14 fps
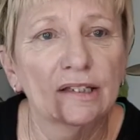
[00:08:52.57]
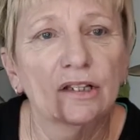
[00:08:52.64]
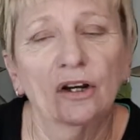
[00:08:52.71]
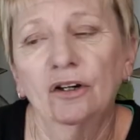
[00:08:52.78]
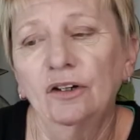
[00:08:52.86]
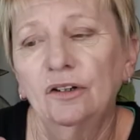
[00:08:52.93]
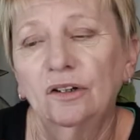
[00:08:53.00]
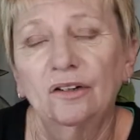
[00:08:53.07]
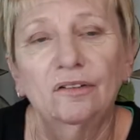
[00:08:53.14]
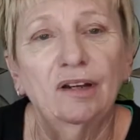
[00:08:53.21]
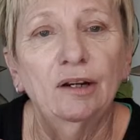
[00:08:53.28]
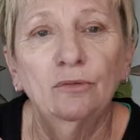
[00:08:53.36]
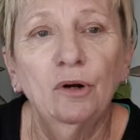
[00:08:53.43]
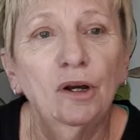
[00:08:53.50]
So
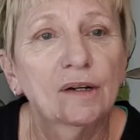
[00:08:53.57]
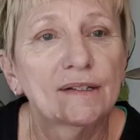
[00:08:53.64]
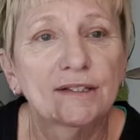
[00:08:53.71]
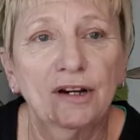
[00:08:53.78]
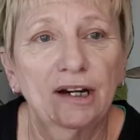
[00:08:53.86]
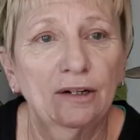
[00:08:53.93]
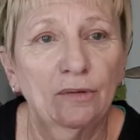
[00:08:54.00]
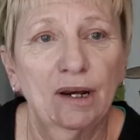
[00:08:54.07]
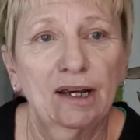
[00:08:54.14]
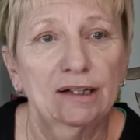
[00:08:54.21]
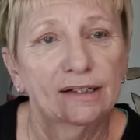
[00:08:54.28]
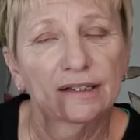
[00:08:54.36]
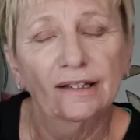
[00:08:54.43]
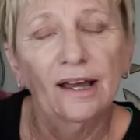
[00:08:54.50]
it works straight away.
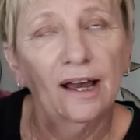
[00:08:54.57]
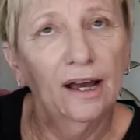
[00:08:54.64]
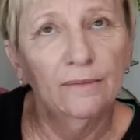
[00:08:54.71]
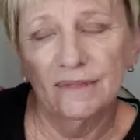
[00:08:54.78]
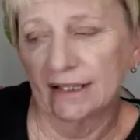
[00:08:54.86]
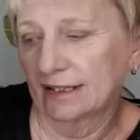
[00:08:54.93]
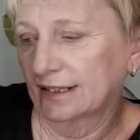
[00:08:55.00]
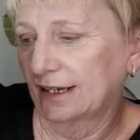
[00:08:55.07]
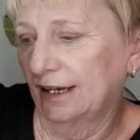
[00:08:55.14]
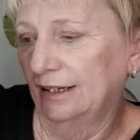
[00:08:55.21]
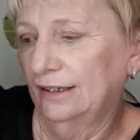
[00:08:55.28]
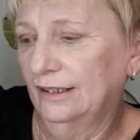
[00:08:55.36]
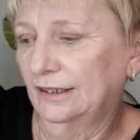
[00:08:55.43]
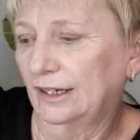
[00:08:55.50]
It just calms the
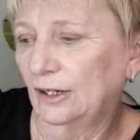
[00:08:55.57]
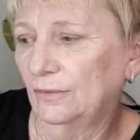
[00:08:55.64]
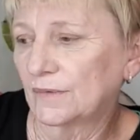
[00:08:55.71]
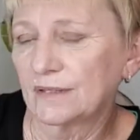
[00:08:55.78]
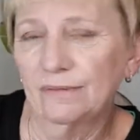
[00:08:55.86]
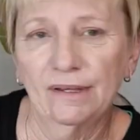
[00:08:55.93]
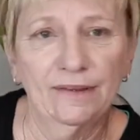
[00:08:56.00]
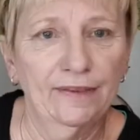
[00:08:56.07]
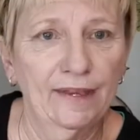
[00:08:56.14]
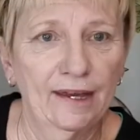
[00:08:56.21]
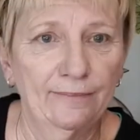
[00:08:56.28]
skin and helps with